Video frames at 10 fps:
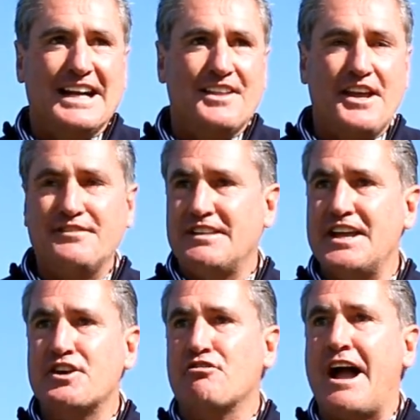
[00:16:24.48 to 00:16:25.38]
But they
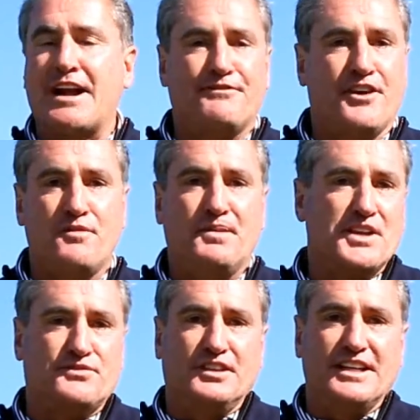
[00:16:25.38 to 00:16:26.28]
interact very
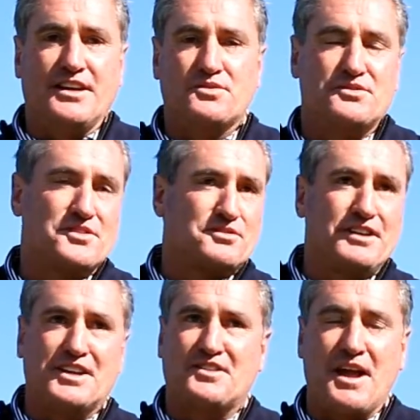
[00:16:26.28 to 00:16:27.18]
peacefully, and those are just 3
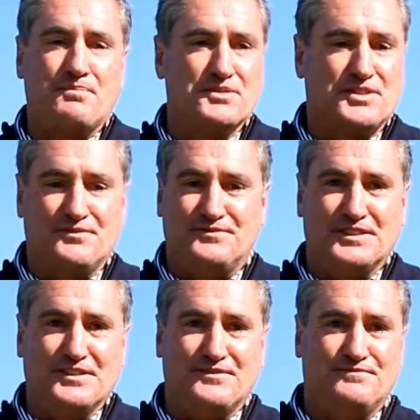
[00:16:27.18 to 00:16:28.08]
examples
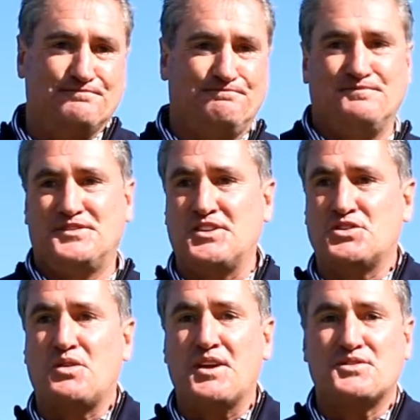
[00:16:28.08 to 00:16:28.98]
of
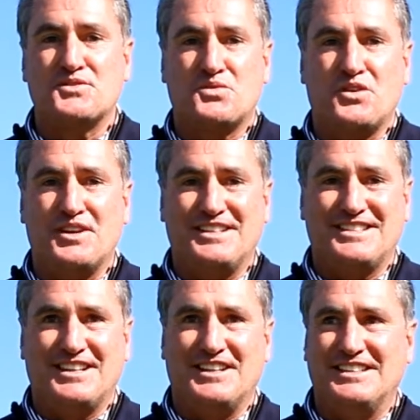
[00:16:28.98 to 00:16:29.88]
situations where
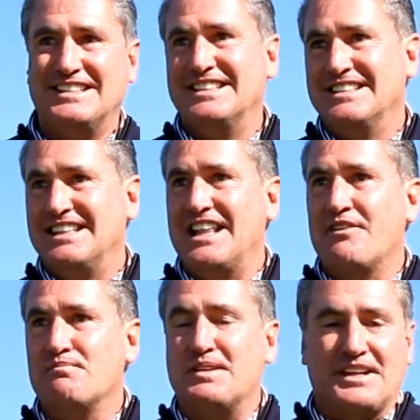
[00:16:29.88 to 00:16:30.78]
they
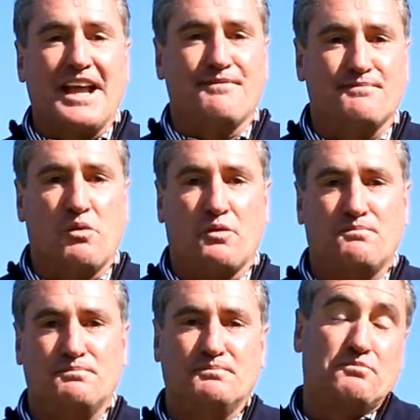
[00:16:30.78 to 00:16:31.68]
became more
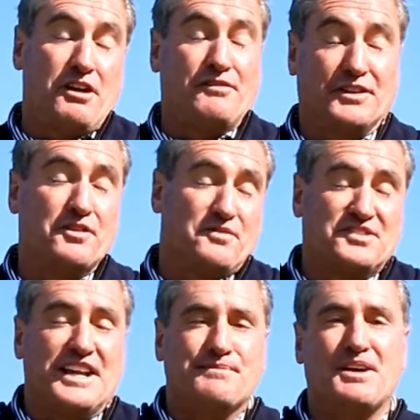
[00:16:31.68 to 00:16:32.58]
prevalent or
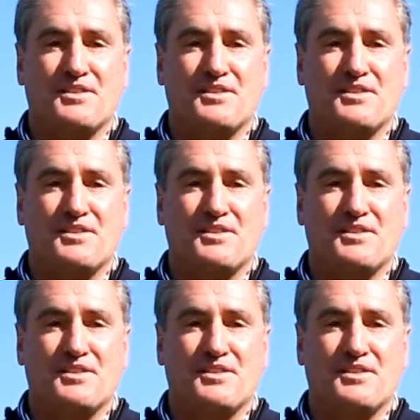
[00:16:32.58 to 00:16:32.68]
seen by the